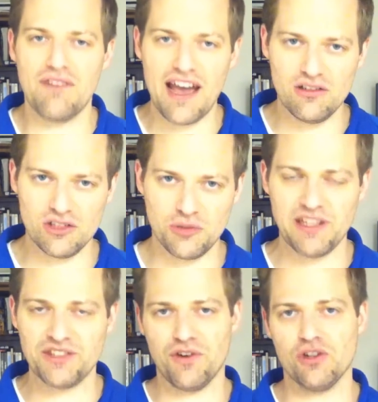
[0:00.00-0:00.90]
Final
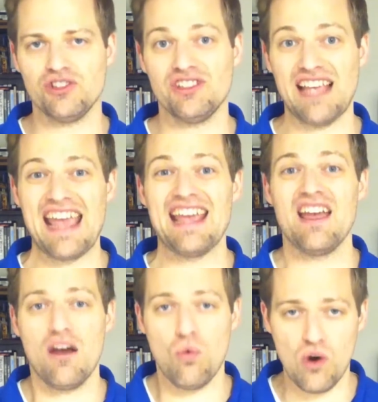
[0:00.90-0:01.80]
expense first is
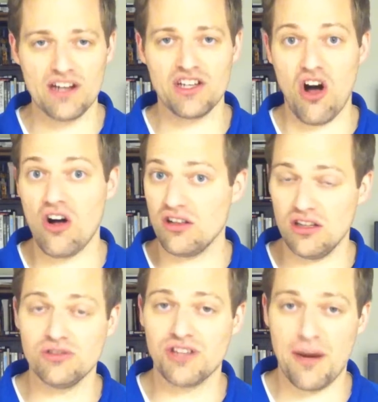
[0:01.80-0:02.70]
a one-call
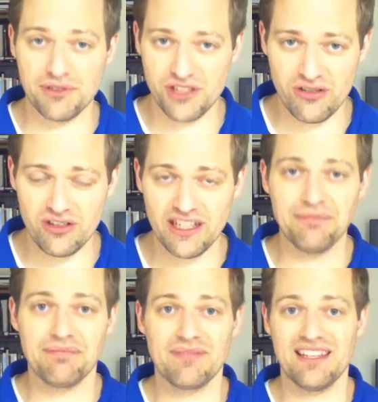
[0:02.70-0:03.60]
close
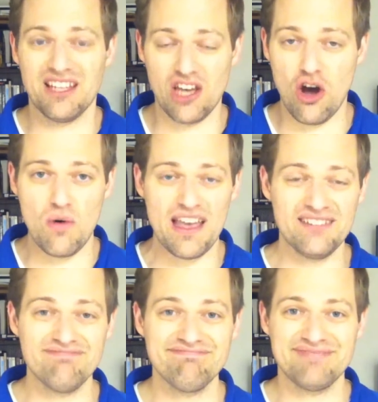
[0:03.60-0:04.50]
opportunity. You go
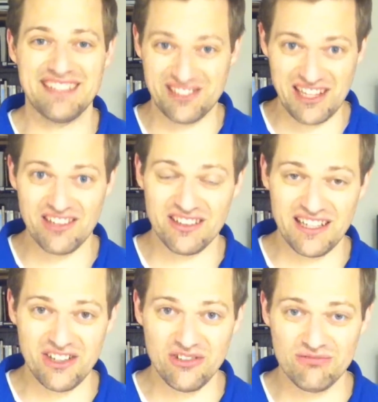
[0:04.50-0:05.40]
in, you sell the
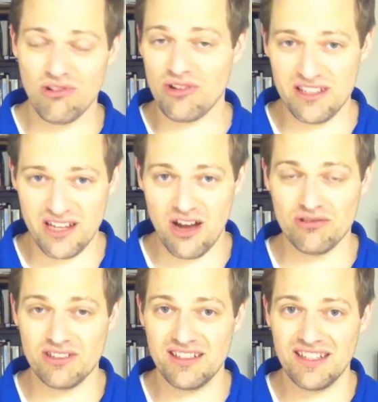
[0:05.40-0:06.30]
deal, or you don't.